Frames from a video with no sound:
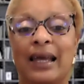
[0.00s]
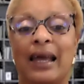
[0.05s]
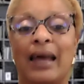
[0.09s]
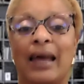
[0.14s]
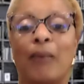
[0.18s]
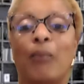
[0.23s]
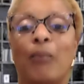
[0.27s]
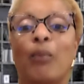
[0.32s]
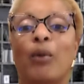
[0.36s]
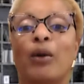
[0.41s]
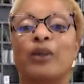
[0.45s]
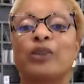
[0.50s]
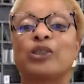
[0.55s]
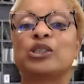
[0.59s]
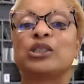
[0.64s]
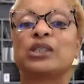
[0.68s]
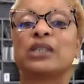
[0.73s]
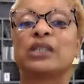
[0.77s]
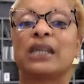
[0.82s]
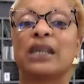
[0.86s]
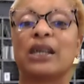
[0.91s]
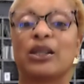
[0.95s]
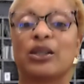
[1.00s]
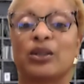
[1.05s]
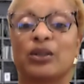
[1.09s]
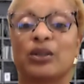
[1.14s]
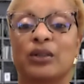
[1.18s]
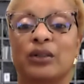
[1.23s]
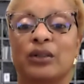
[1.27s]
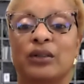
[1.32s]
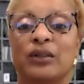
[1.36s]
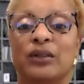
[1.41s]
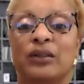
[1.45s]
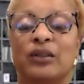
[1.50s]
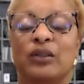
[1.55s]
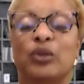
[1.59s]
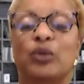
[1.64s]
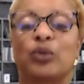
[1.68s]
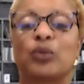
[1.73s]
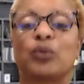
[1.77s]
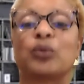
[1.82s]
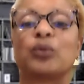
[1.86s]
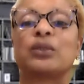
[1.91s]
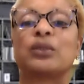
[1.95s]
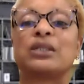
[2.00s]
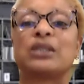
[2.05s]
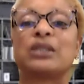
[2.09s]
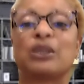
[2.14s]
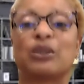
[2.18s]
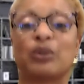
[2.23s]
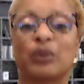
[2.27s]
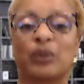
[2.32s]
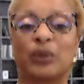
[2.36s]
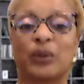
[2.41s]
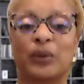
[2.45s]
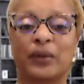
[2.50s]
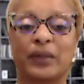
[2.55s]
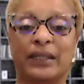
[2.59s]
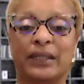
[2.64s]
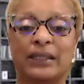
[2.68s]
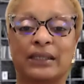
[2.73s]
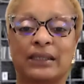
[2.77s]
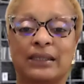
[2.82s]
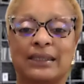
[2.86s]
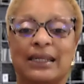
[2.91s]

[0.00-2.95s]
and march together through the Tenderloin